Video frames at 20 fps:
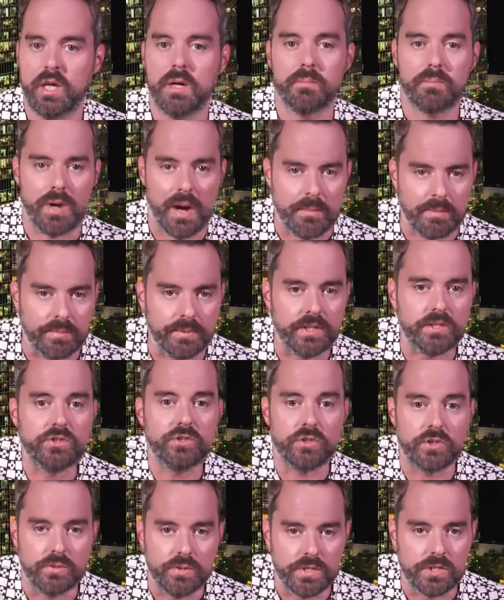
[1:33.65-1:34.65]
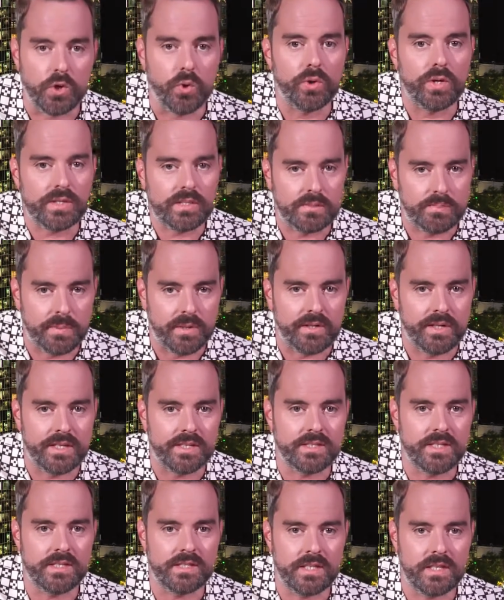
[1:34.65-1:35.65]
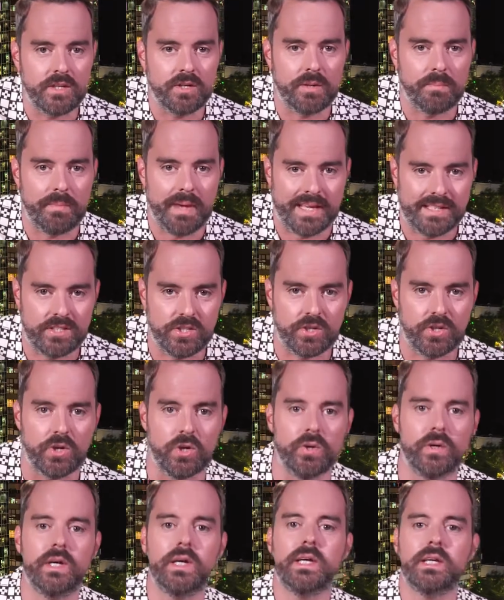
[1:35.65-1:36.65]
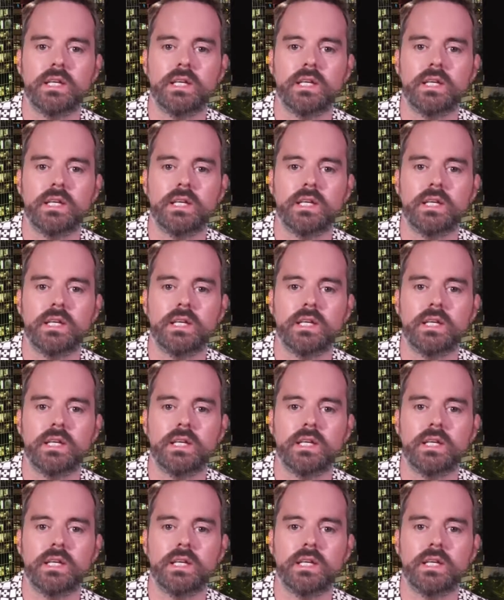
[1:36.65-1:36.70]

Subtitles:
probably due to his own experiences here in Mexico.